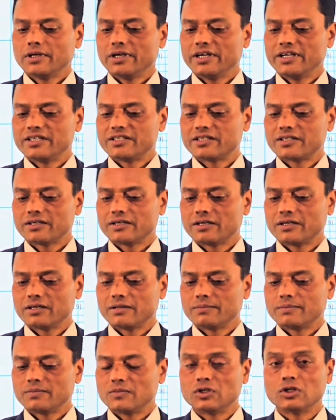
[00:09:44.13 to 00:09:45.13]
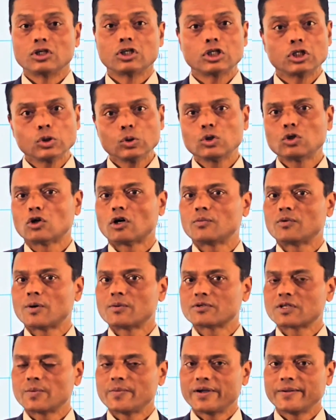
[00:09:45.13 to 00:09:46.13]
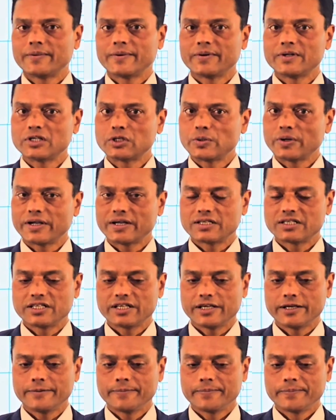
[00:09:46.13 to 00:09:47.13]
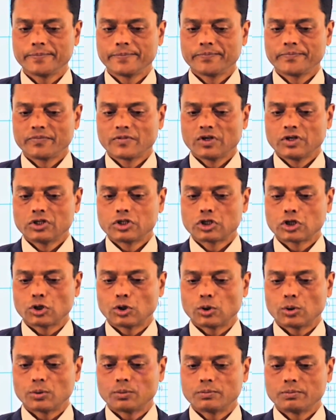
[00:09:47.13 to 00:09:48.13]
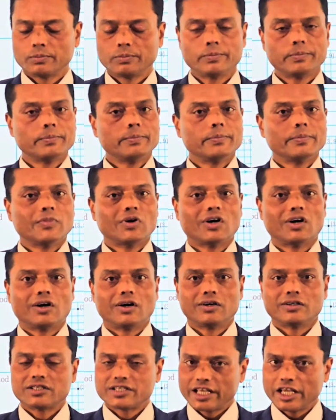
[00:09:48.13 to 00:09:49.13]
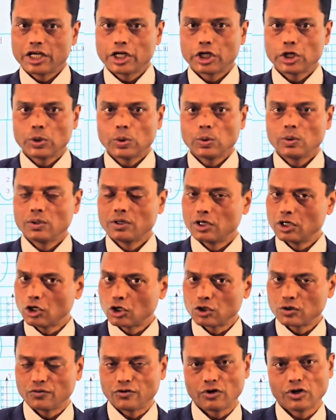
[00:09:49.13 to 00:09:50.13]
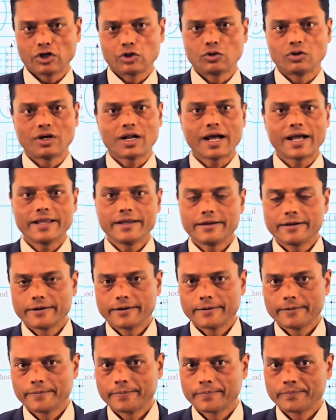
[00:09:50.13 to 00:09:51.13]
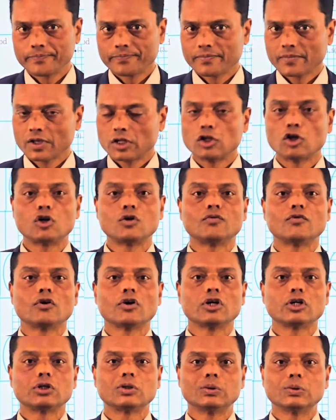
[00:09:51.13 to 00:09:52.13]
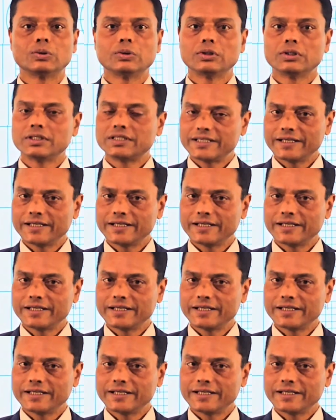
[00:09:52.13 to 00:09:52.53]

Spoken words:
It's the root of optional mathematics, we can say. So thank you. Not to forget to like, not to forget to